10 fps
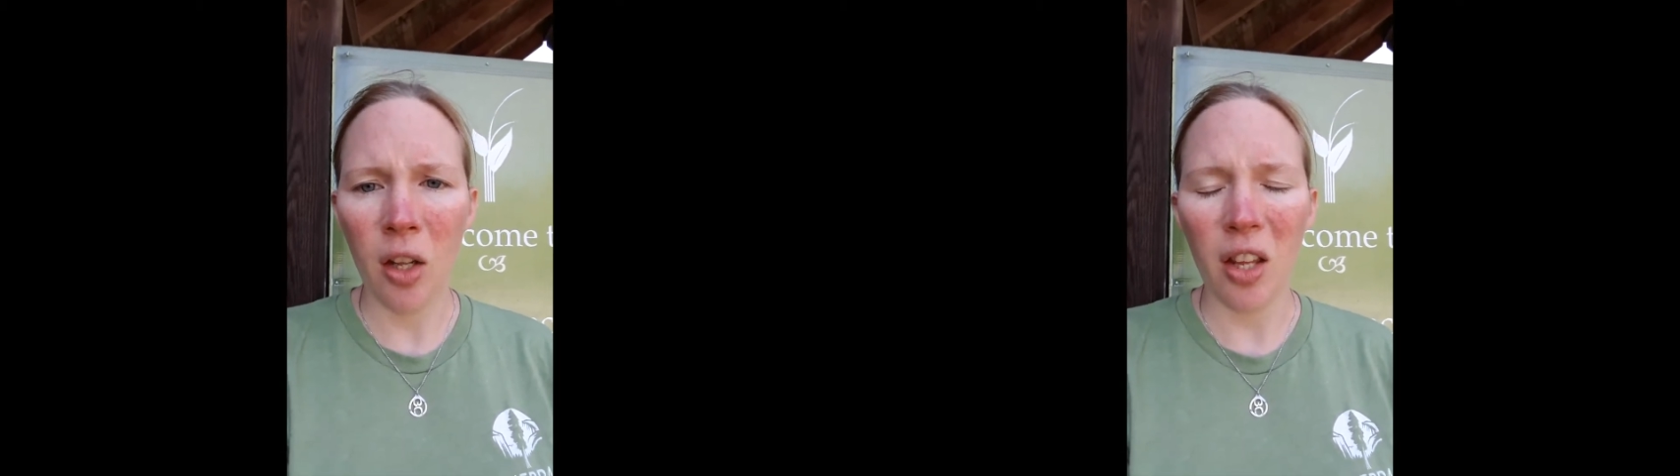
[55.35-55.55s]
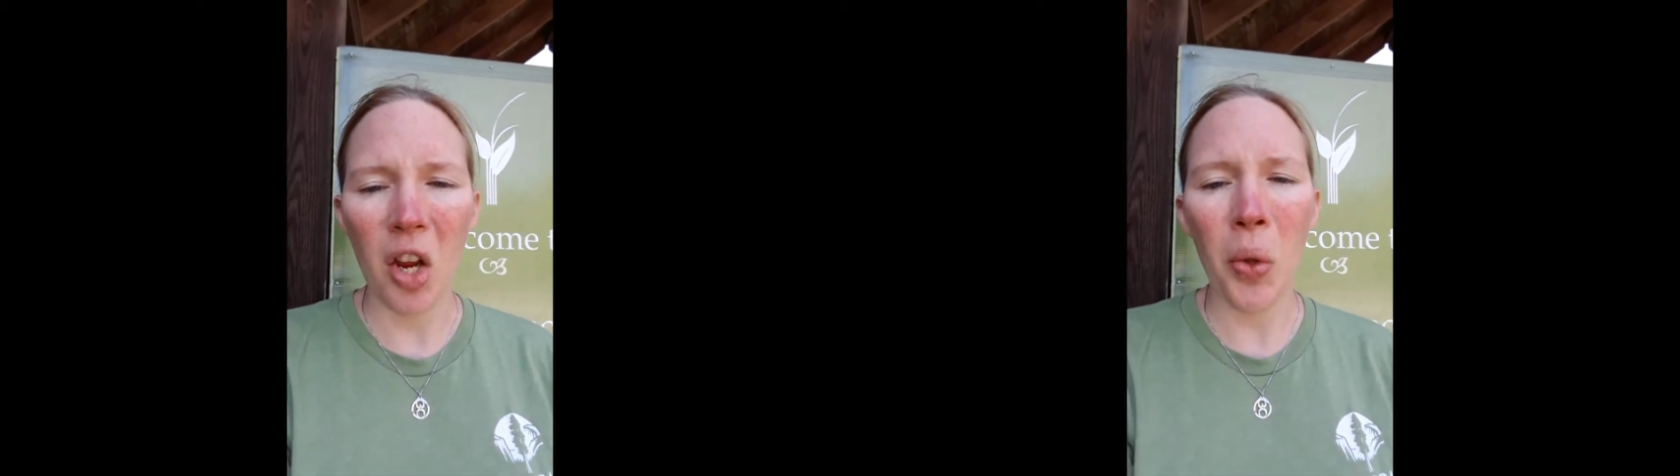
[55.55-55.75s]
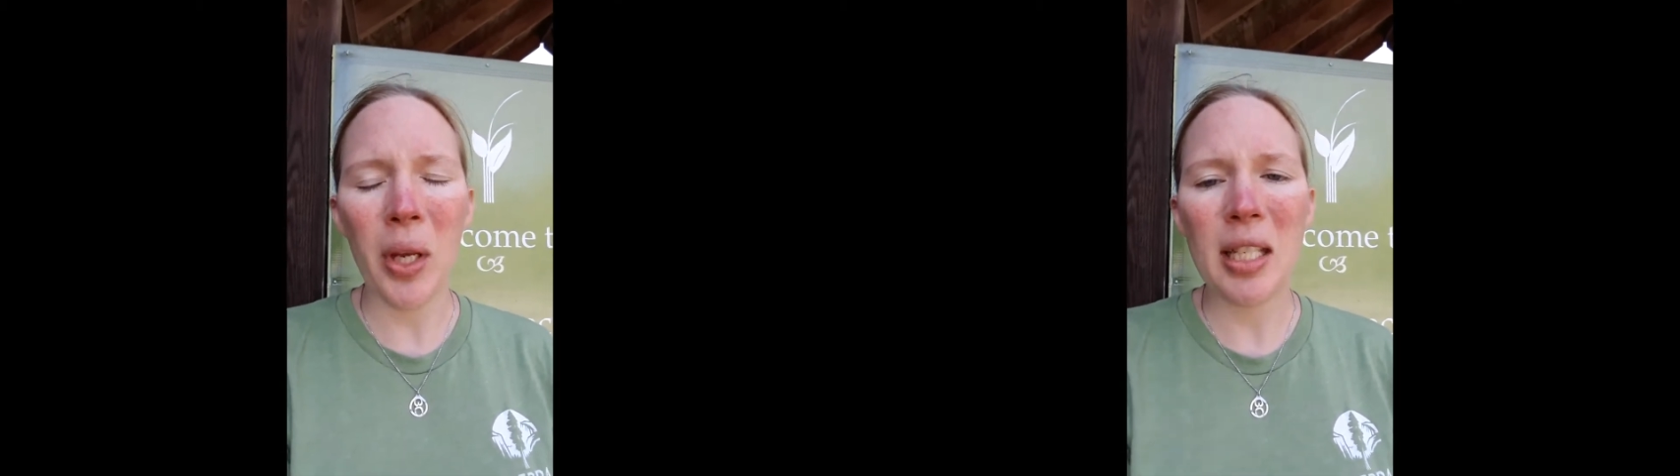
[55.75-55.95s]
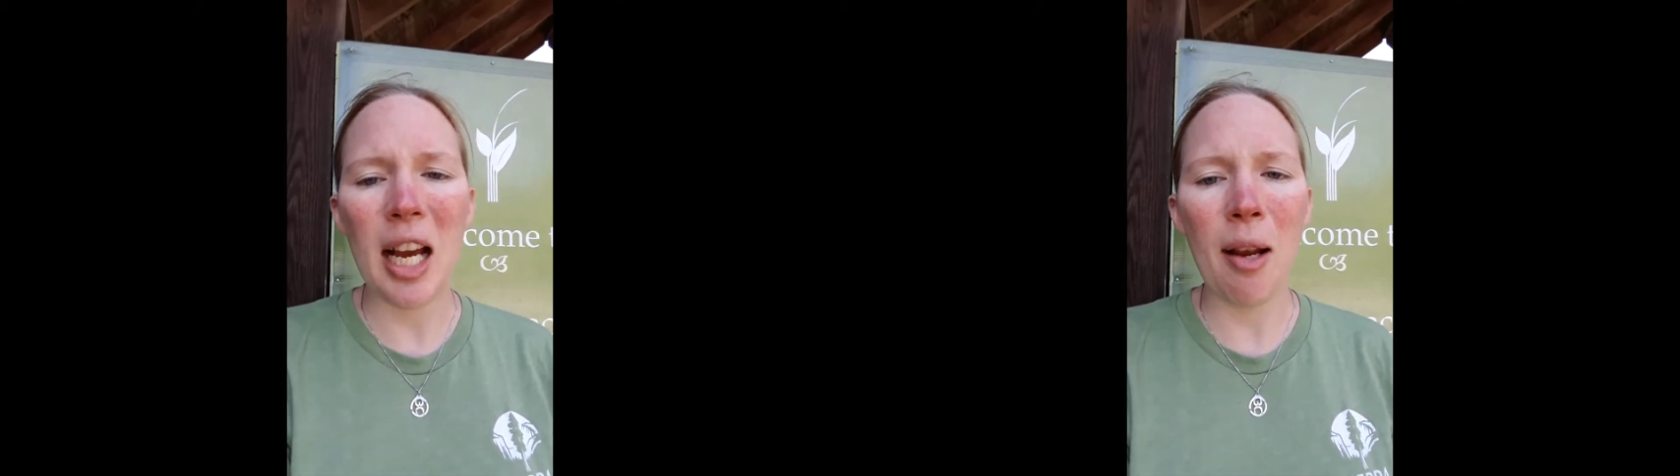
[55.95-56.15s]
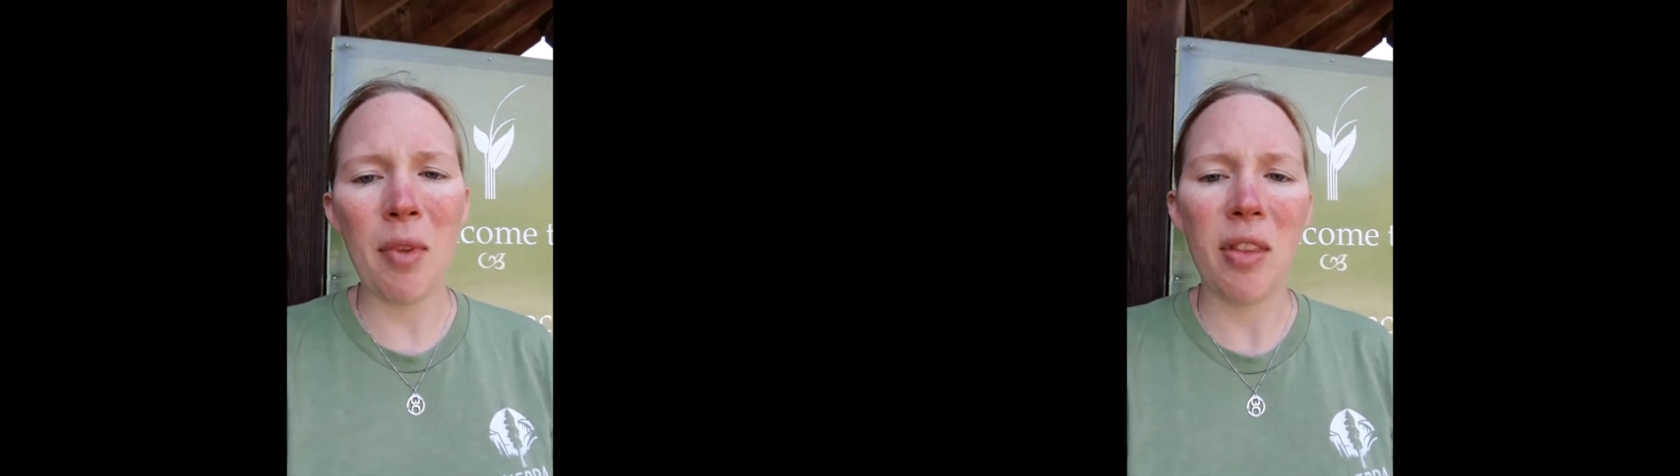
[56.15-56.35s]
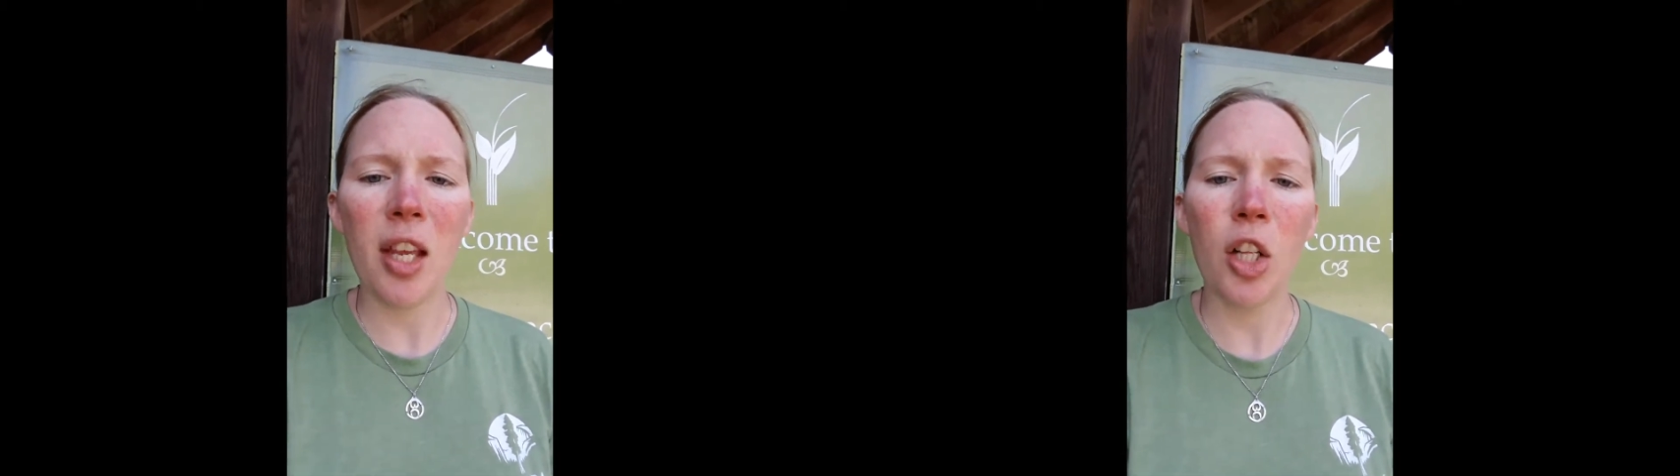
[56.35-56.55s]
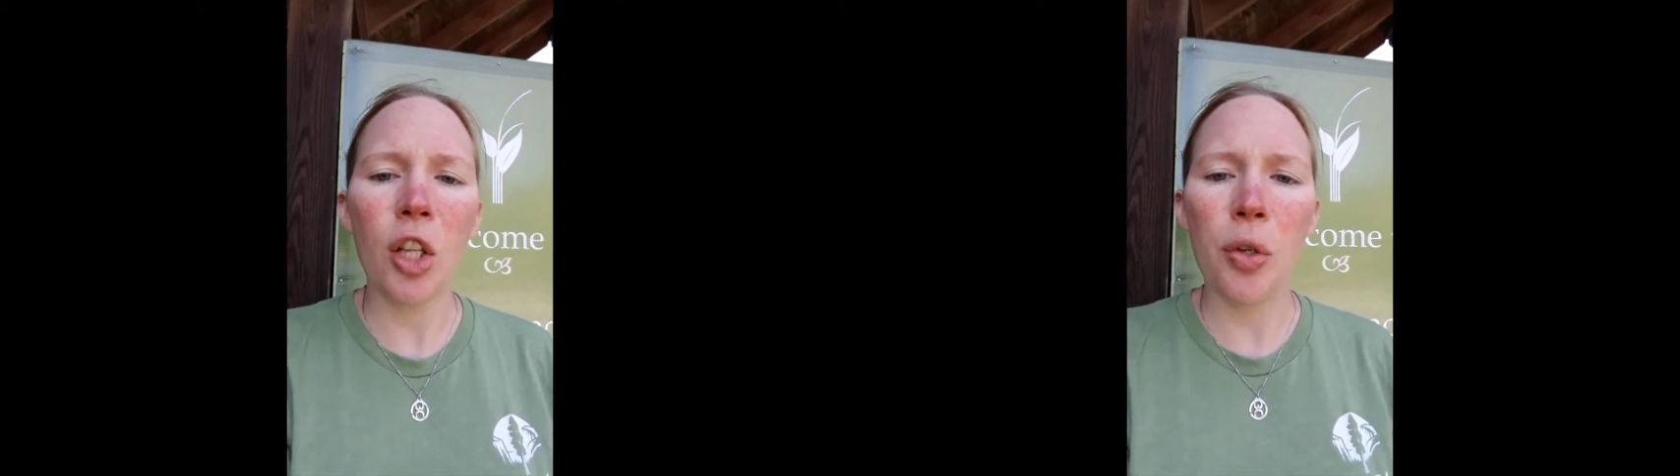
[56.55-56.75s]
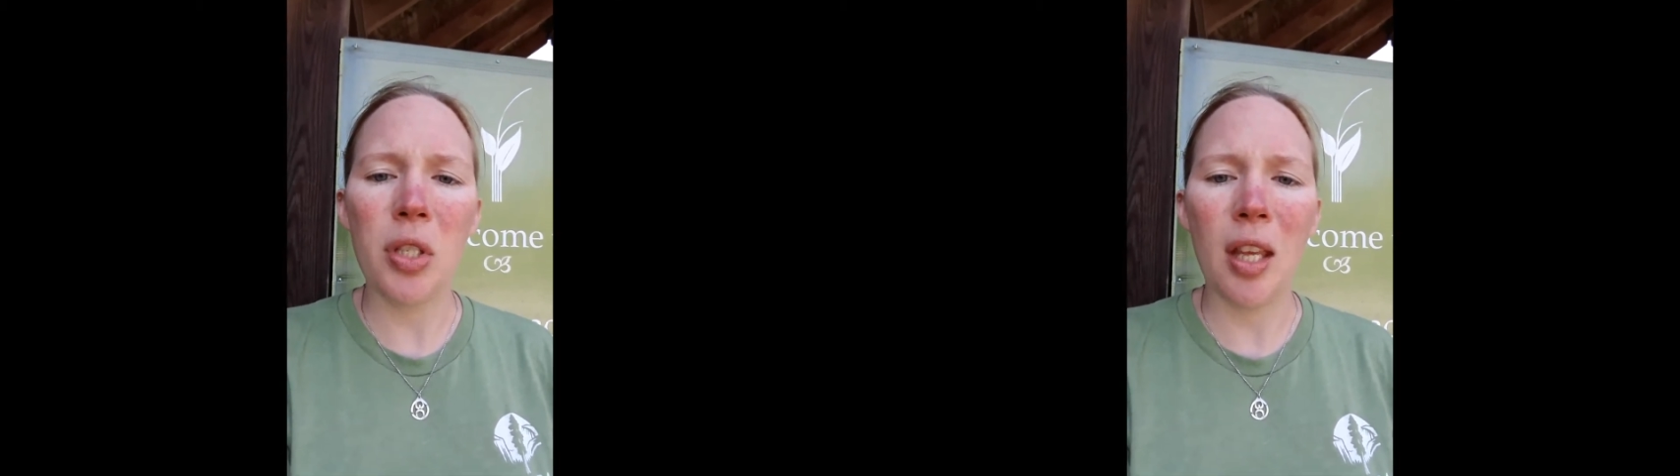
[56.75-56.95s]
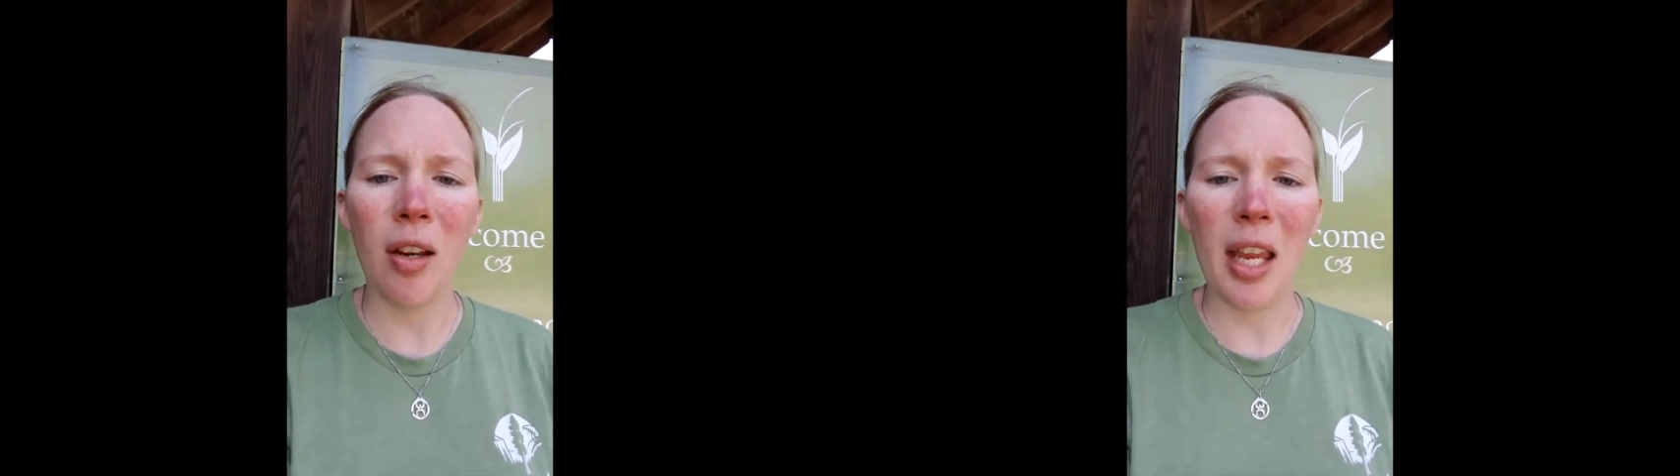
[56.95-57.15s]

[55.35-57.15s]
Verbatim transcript: The only time that they close their